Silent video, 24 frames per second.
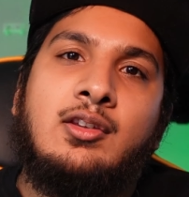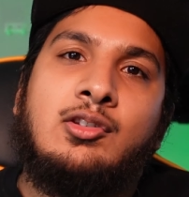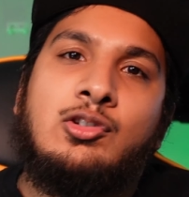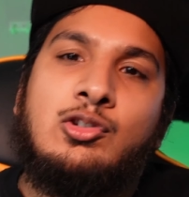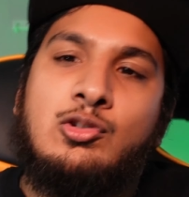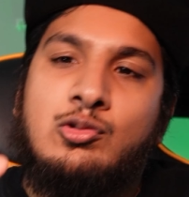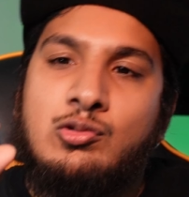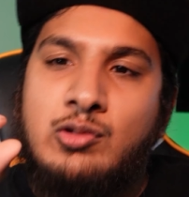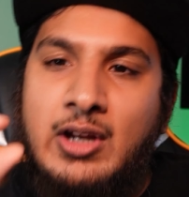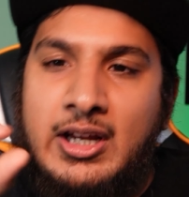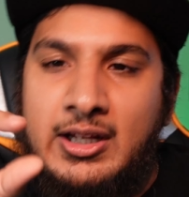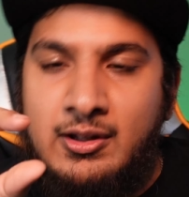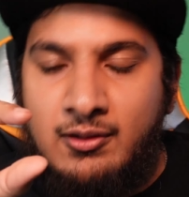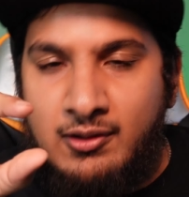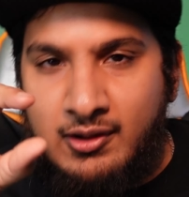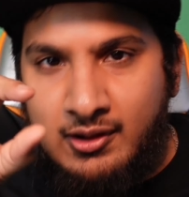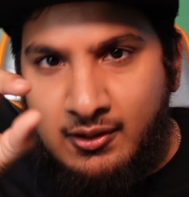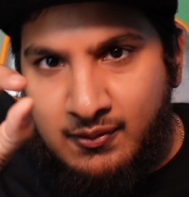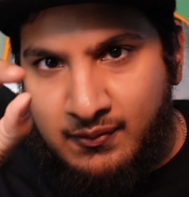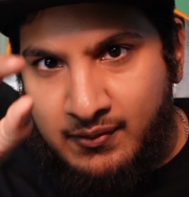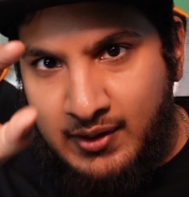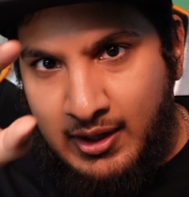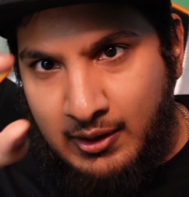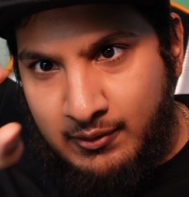strainer
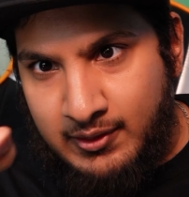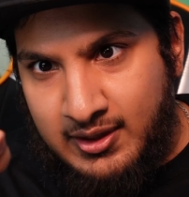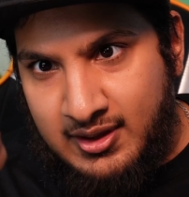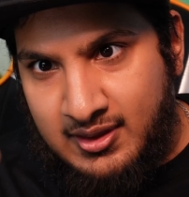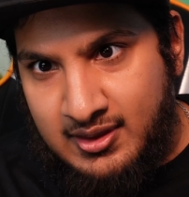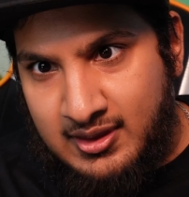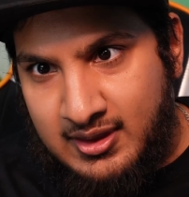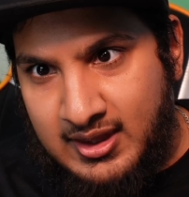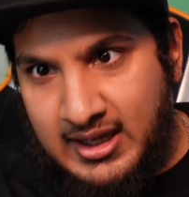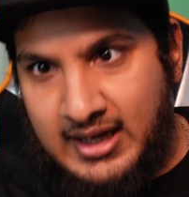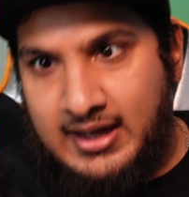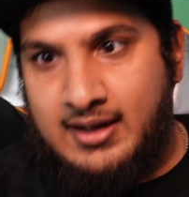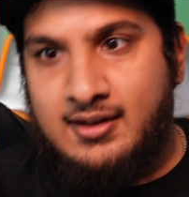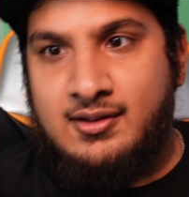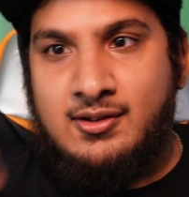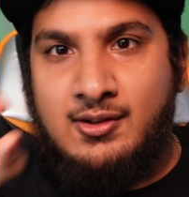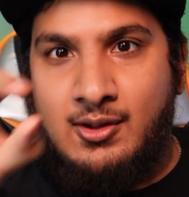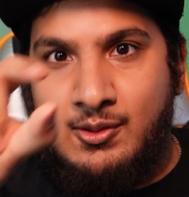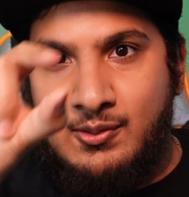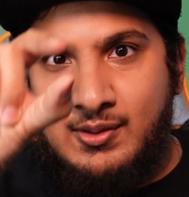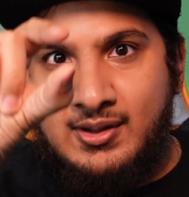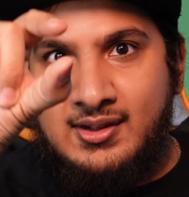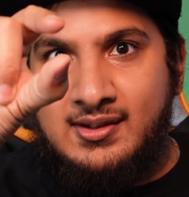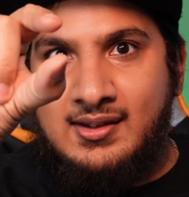is very thick,
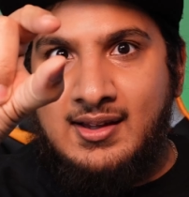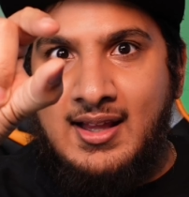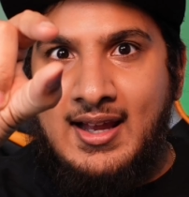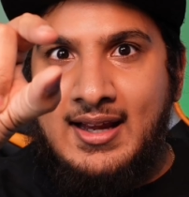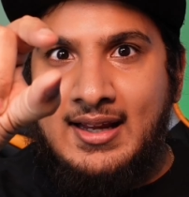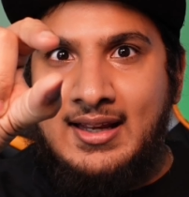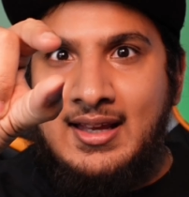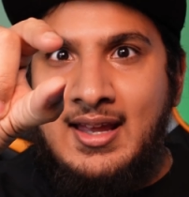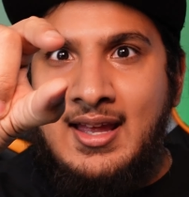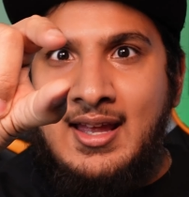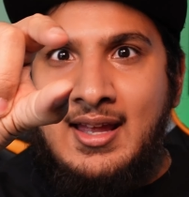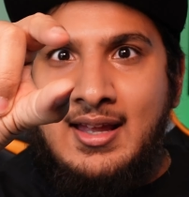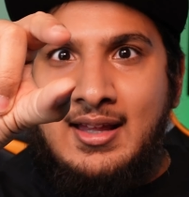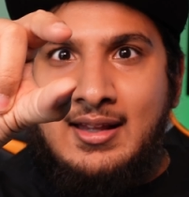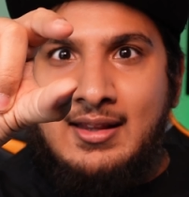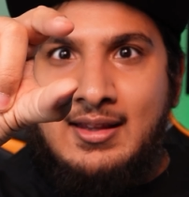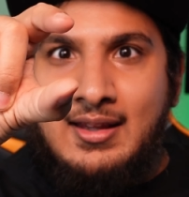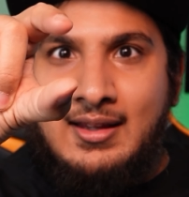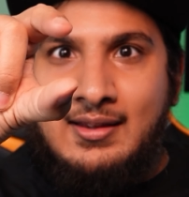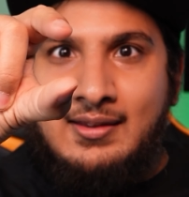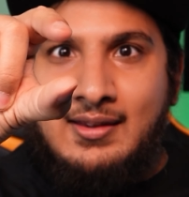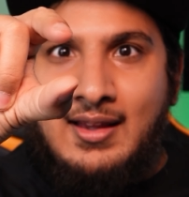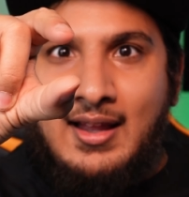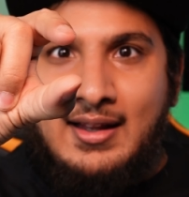so it's like
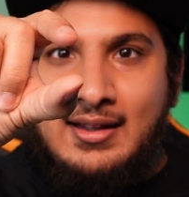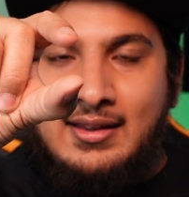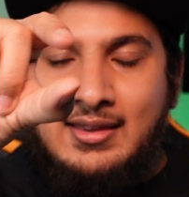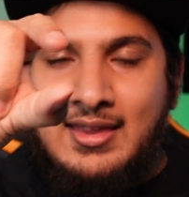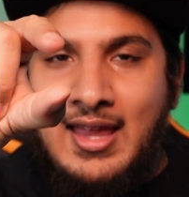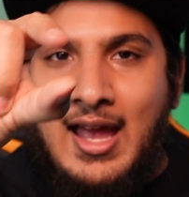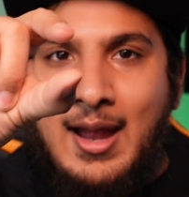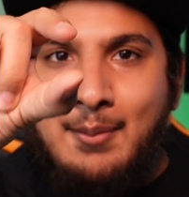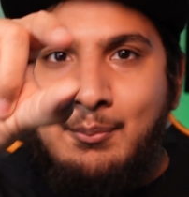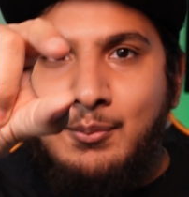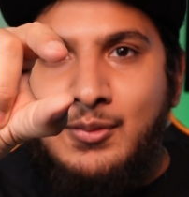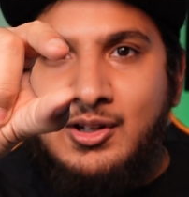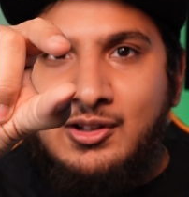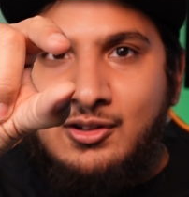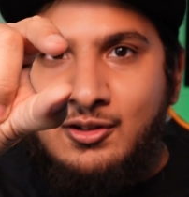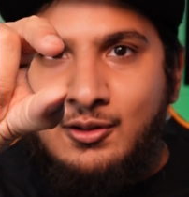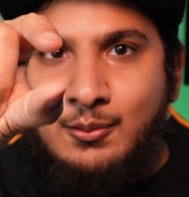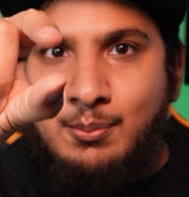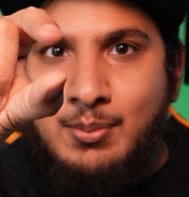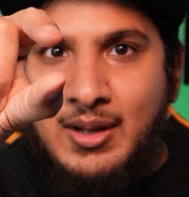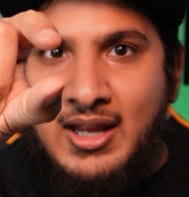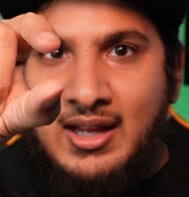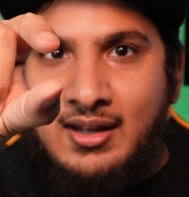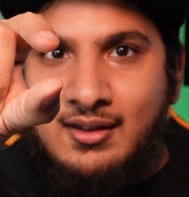there's like that much
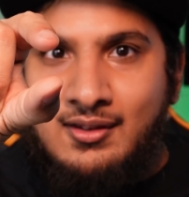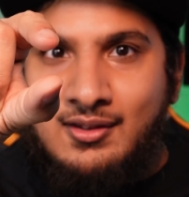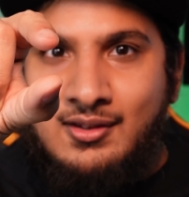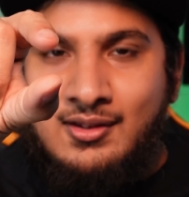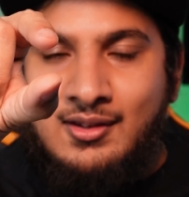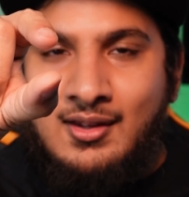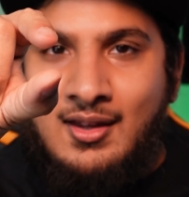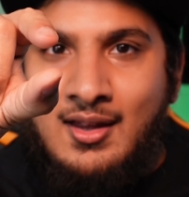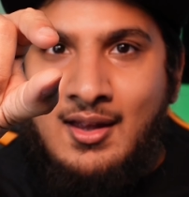space.